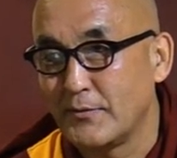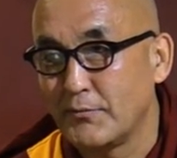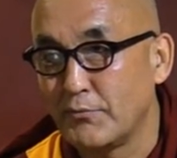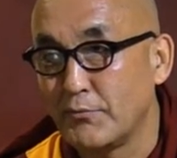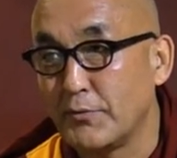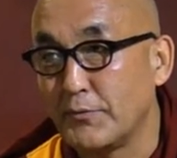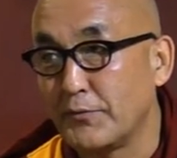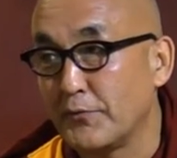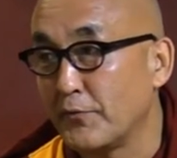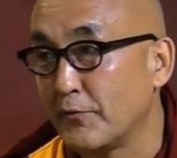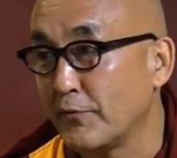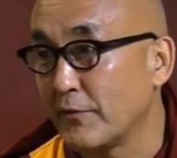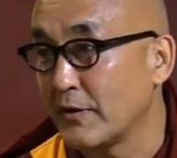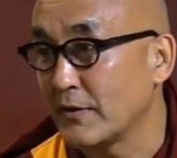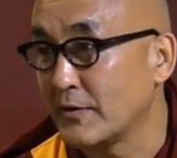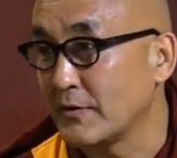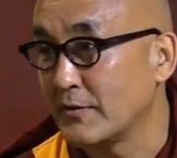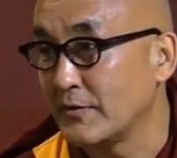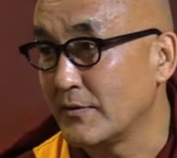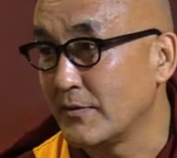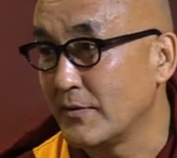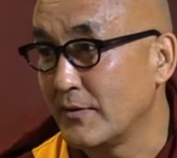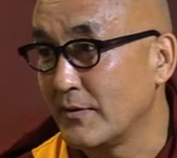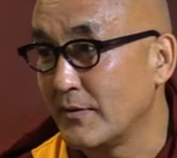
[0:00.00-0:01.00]
We
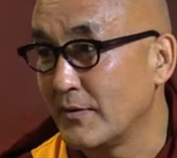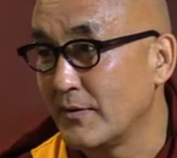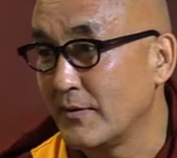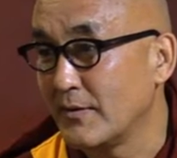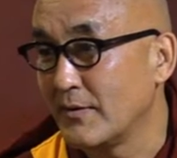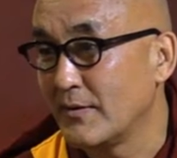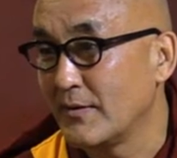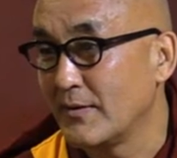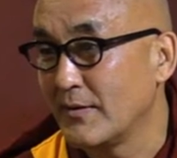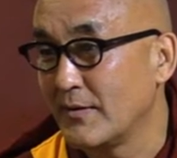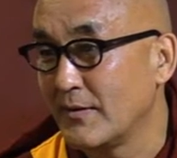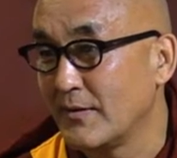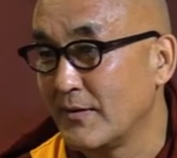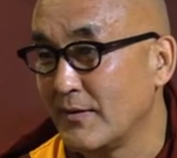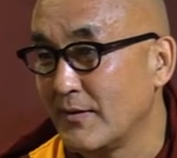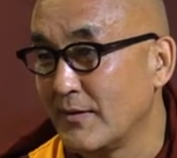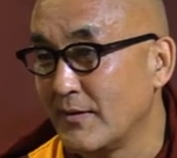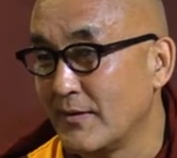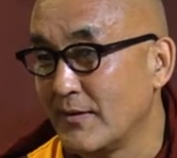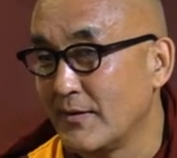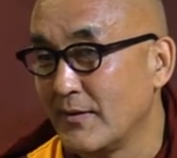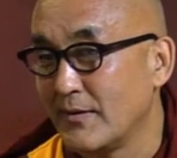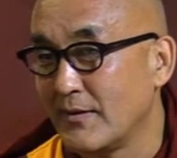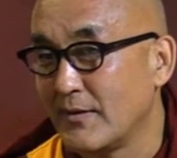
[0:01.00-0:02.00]
forget
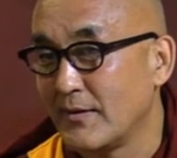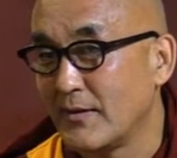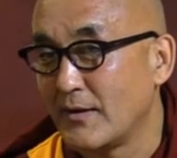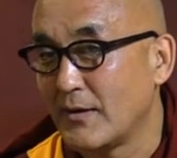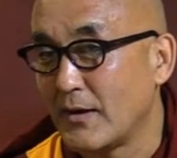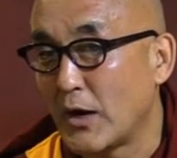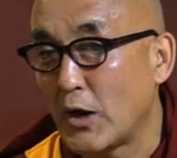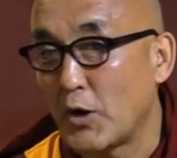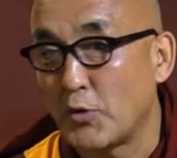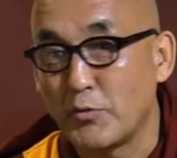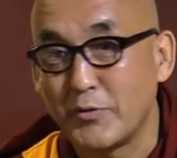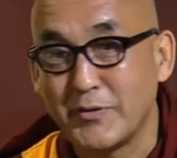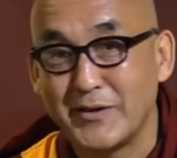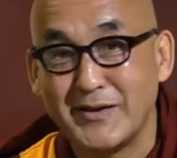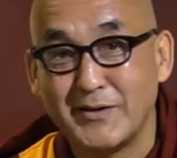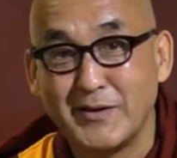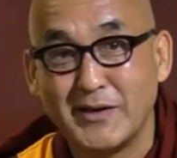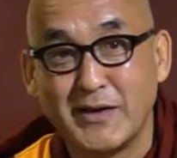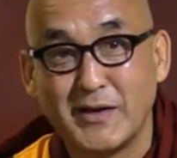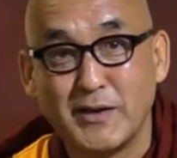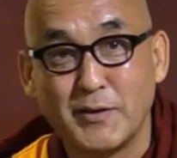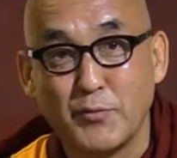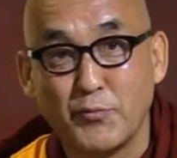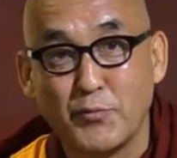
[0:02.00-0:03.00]
how
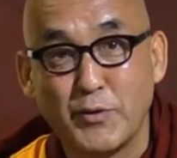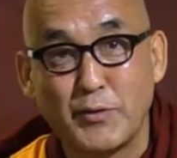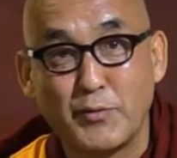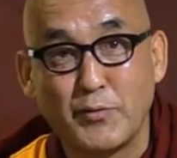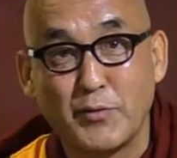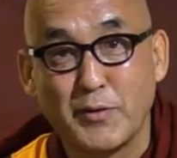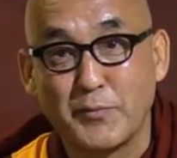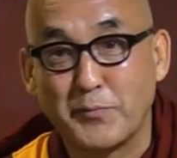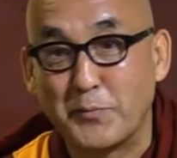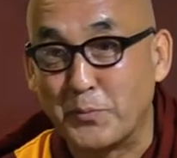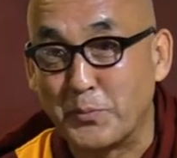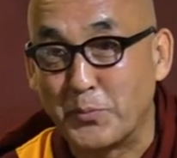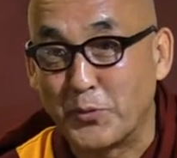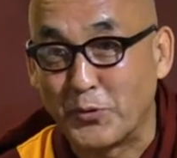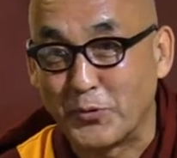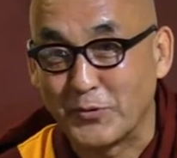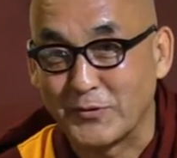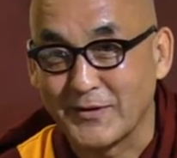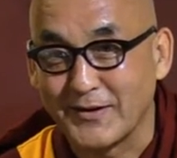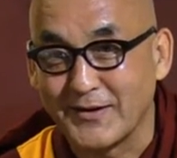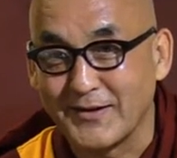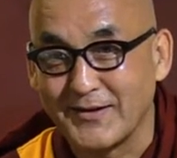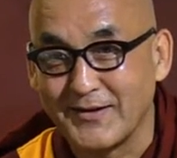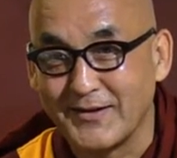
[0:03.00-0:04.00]
we were born.
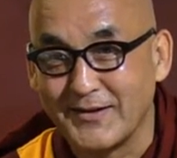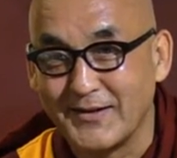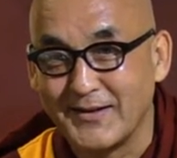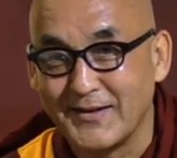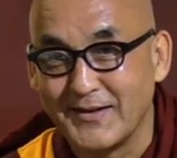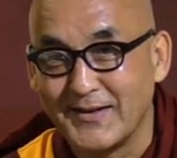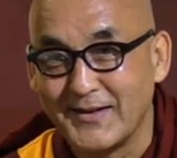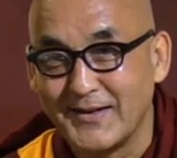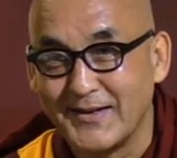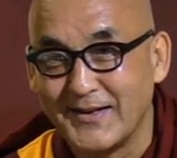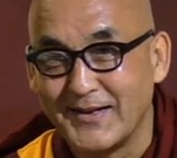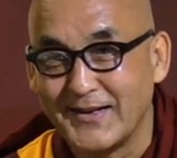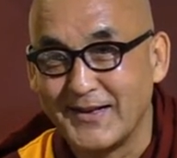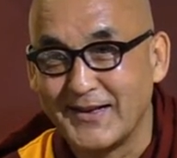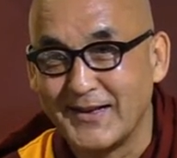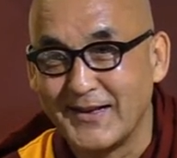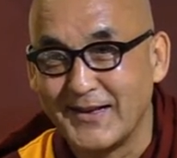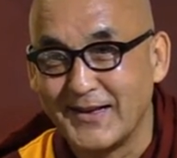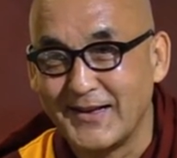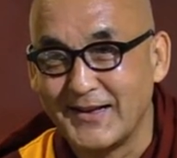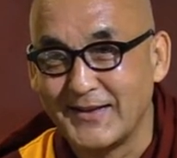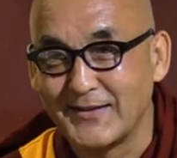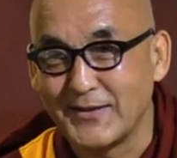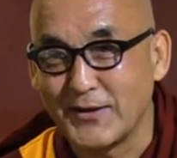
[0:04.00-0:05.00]
Huh?
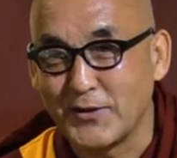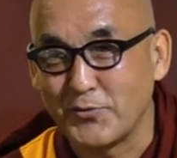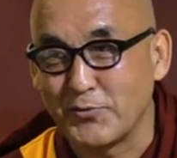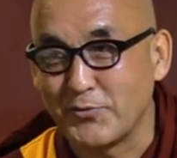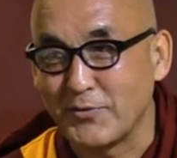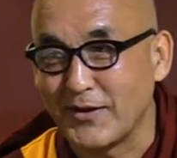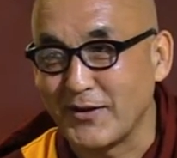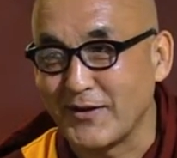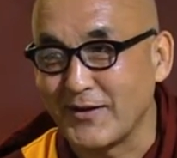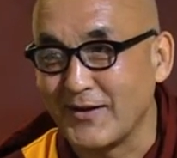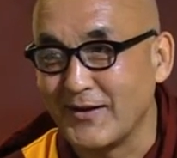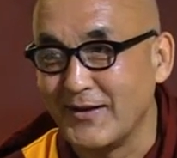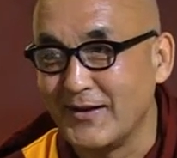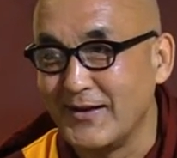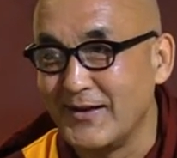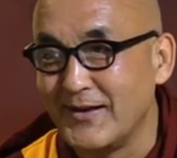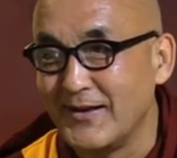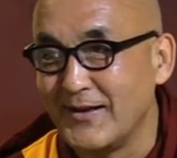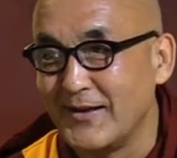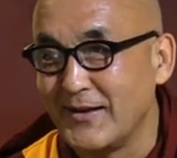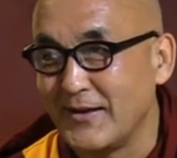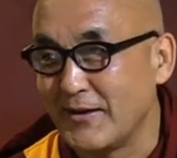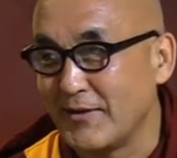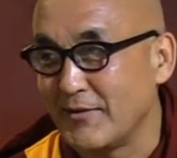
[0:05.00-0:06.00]
Now we are
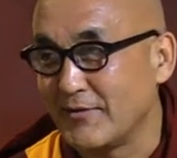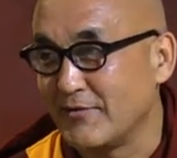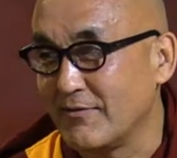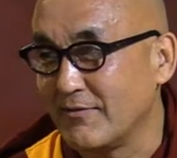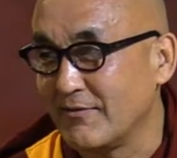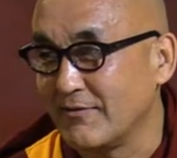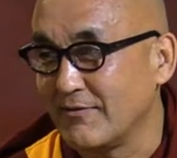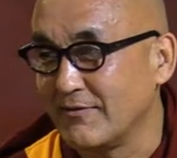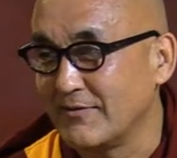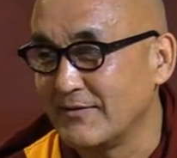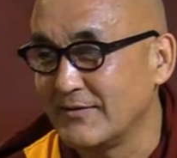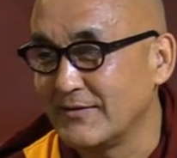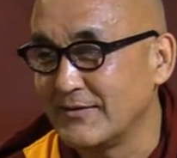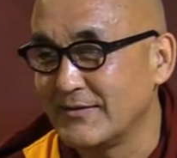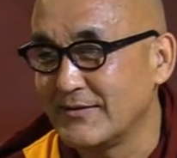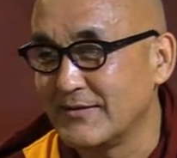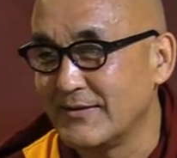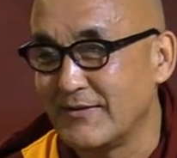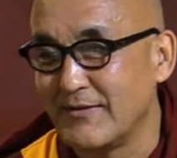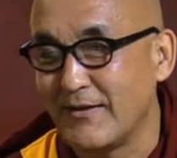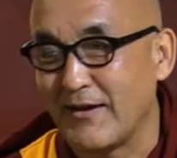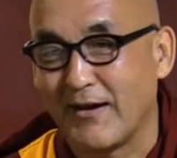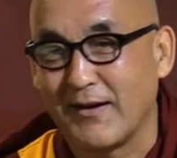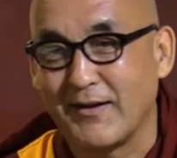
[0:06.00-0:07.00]
adult,
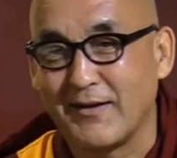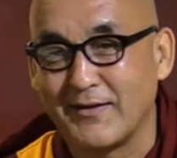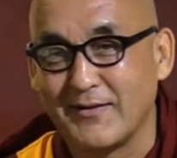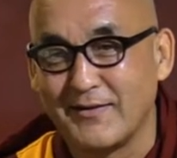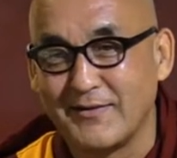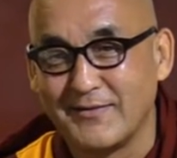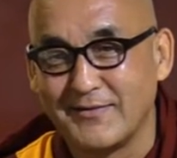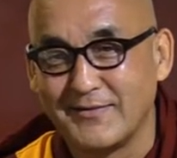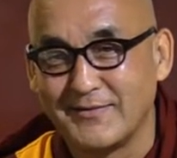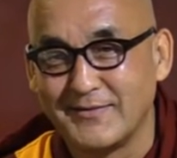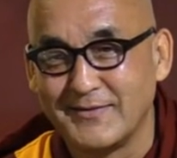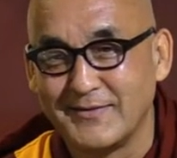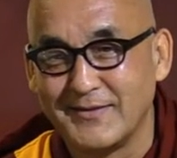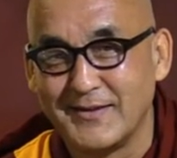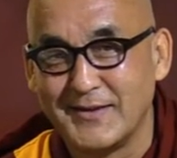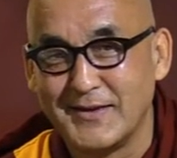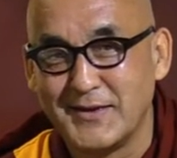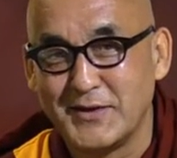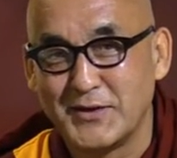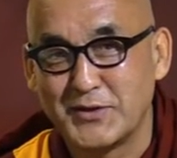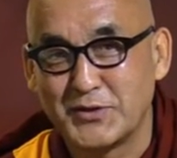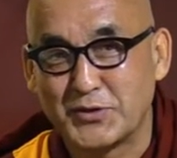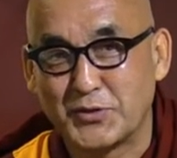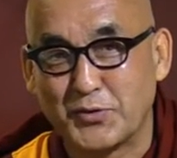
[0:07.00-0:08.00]
young,
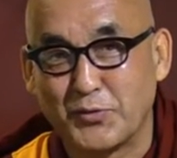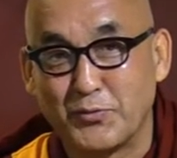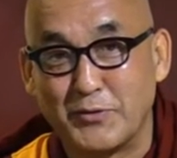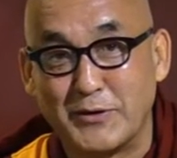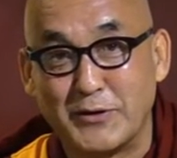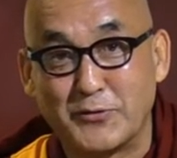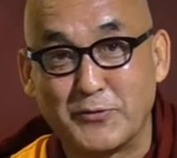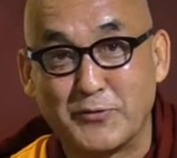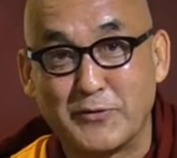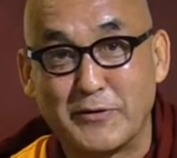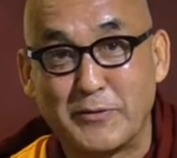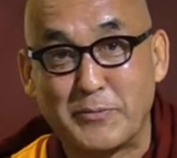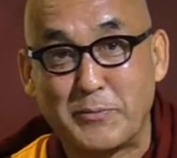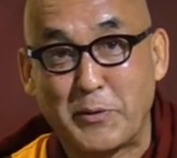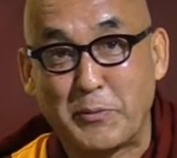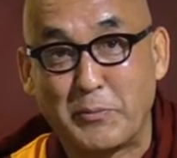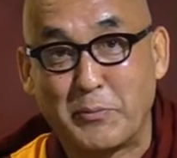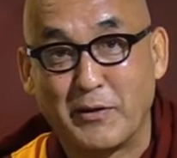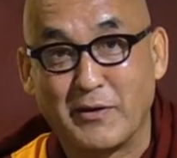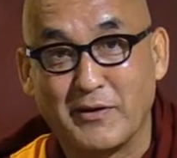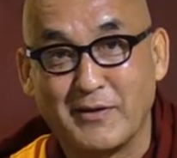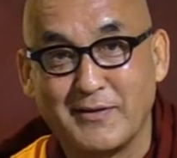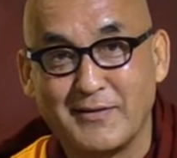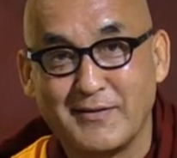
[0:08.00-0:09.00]
so we don't
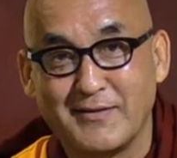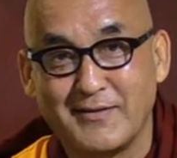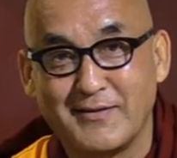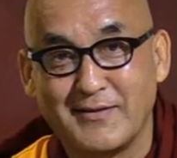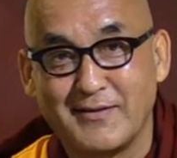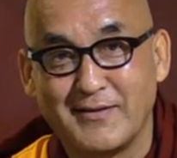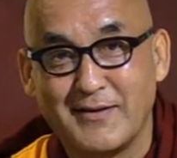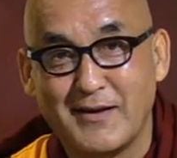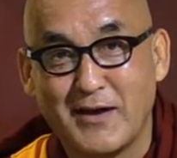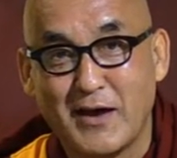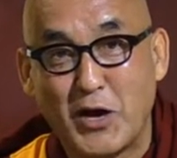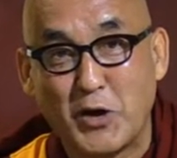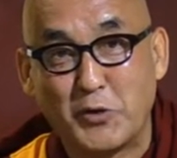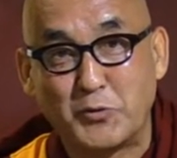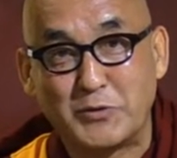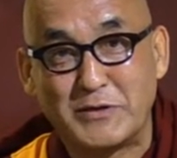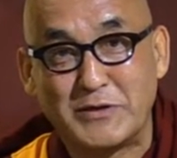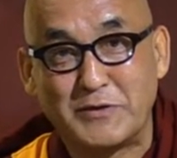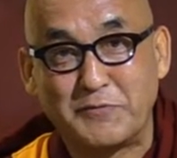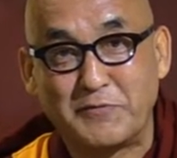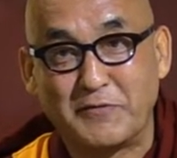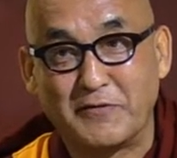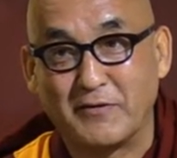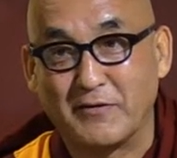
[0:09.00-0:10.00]
remember how
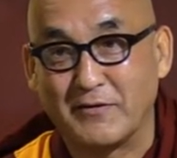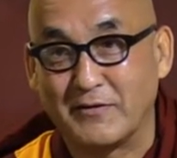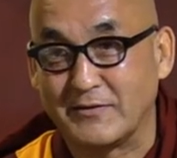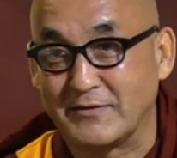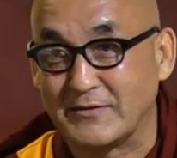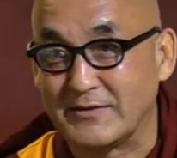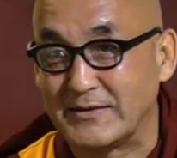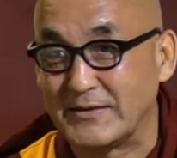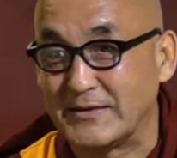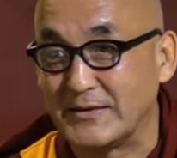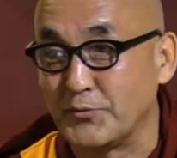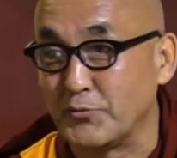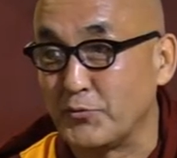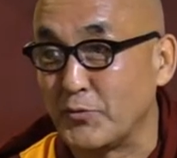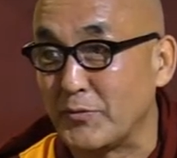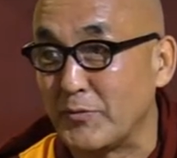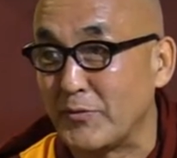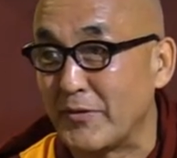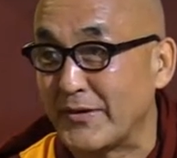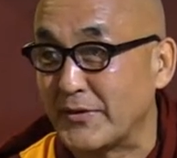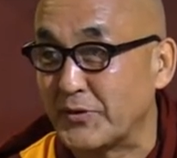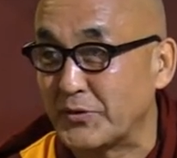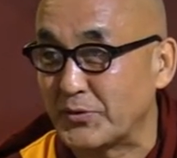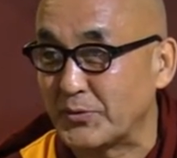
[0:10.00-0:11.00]
difficulty we
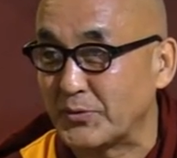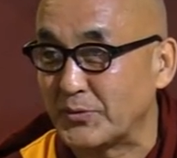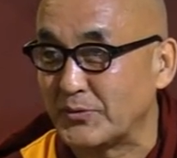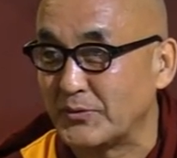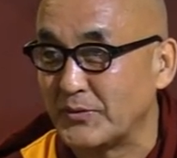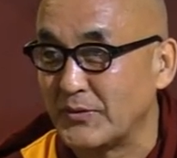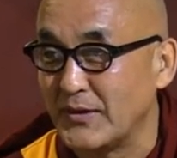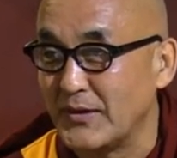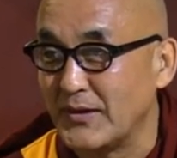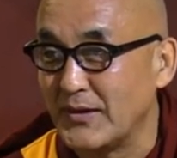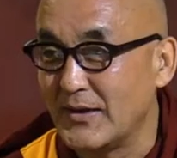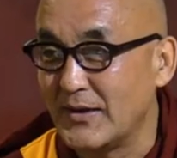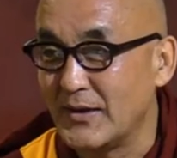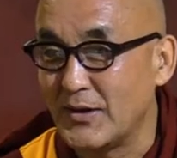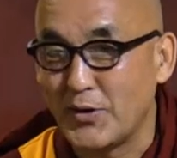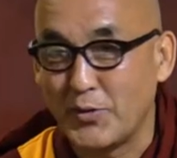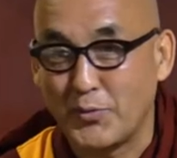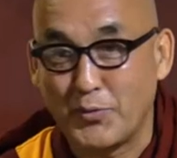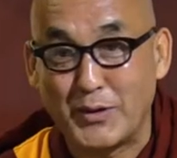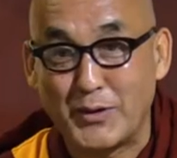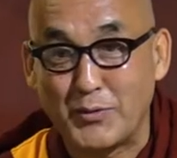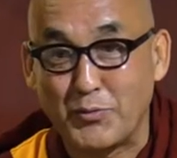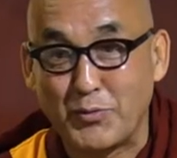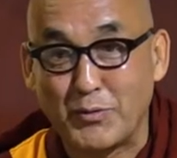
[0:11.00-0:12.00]
went through
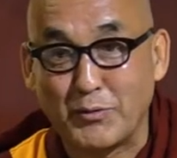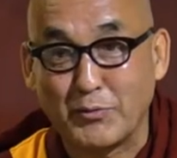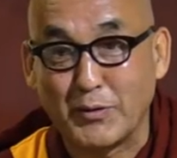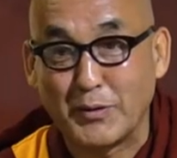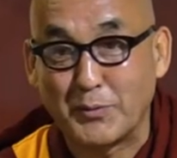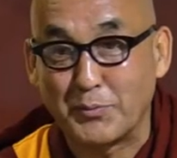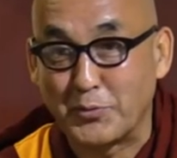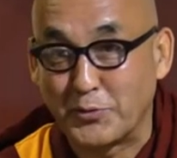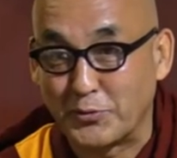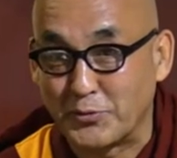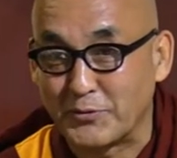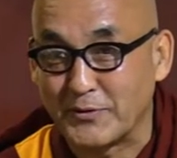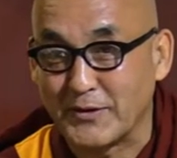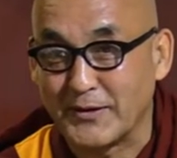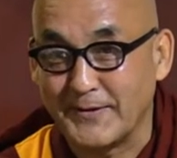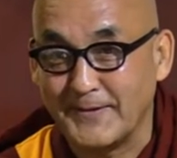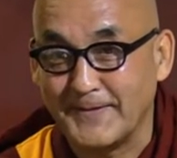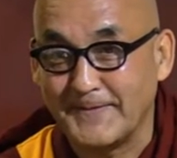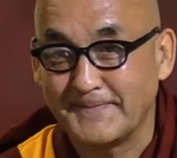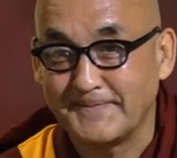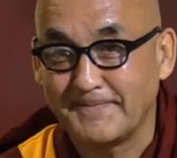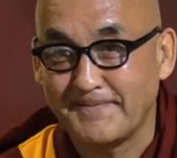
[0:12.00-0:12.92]
when we were born. Huh?